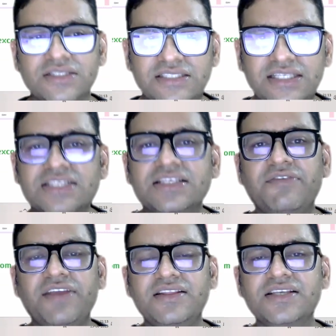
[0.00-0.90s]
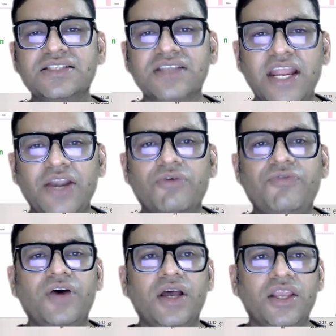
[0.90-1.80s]
just giving this kind of,
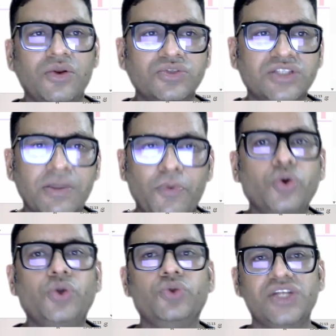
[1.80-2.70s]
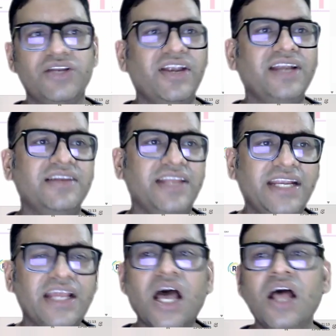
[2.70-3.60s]
support to generate the
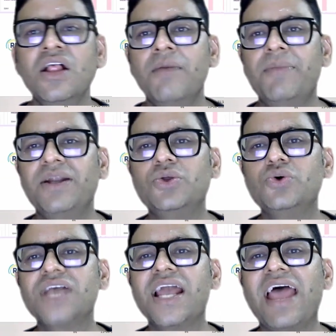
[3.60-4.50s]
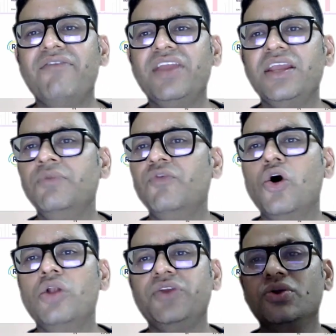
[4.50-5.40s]
data, but those are having involved,